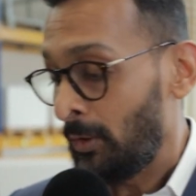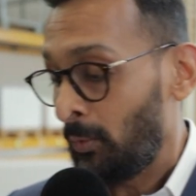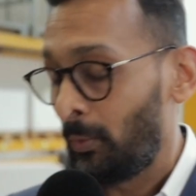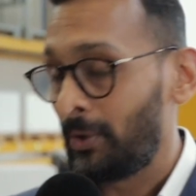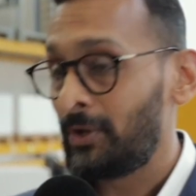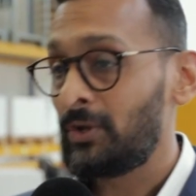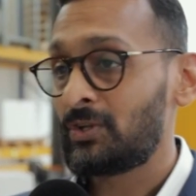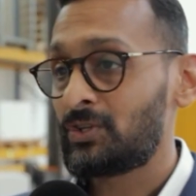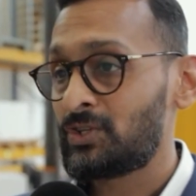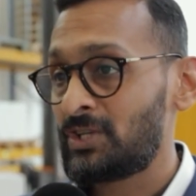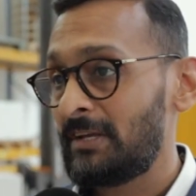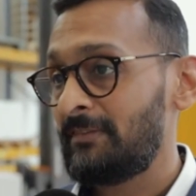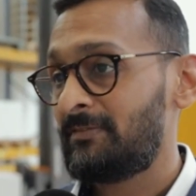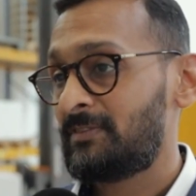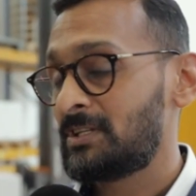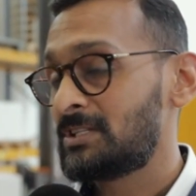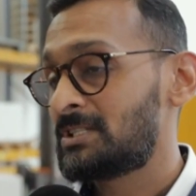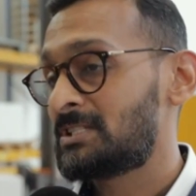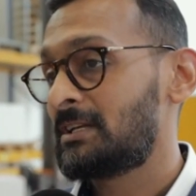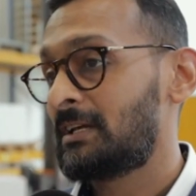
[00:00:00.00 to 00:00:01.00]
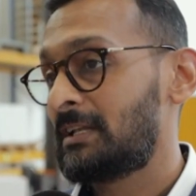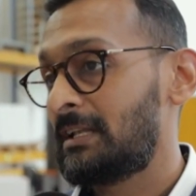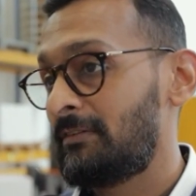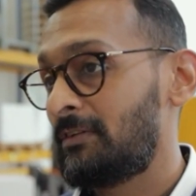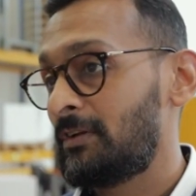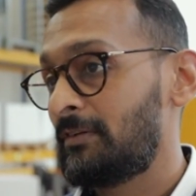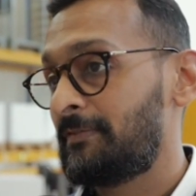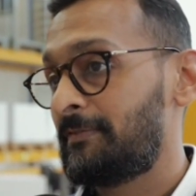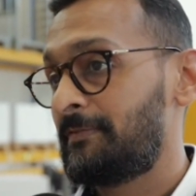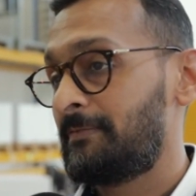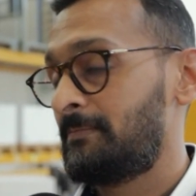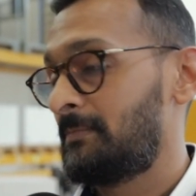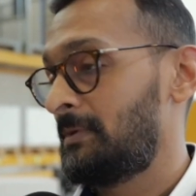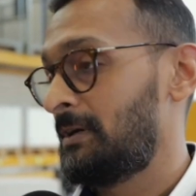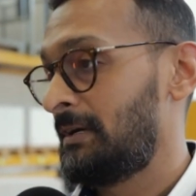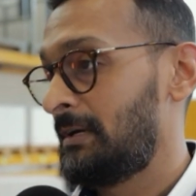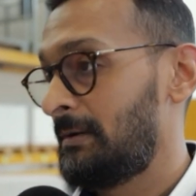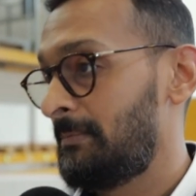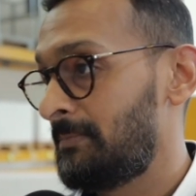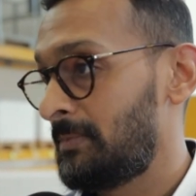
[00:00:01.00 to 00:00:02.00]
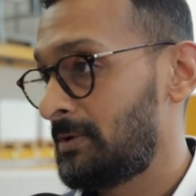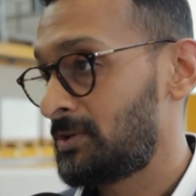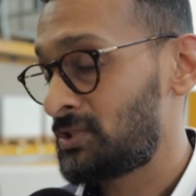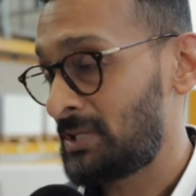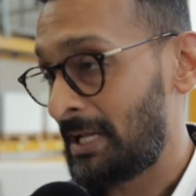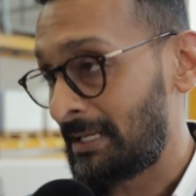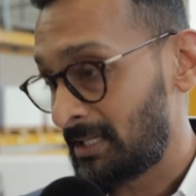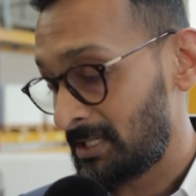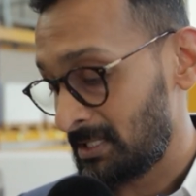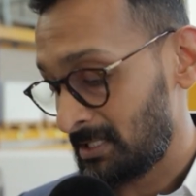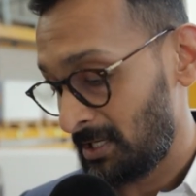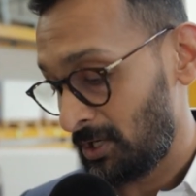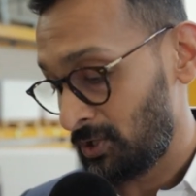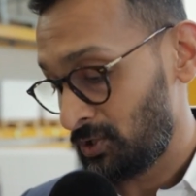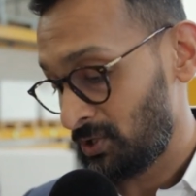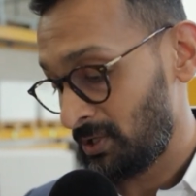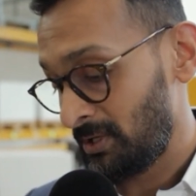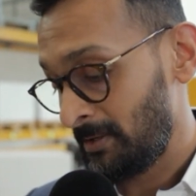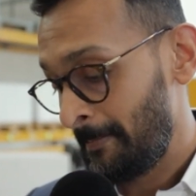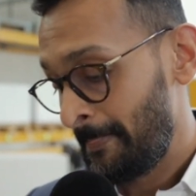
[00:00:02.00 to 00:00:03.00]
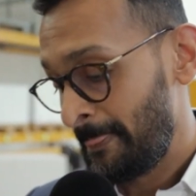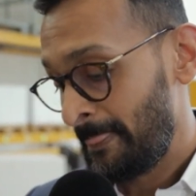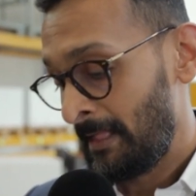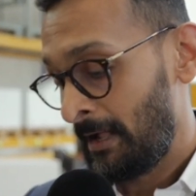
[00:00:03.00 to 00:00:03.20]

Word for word: When you achieve this certain level of um, standardization,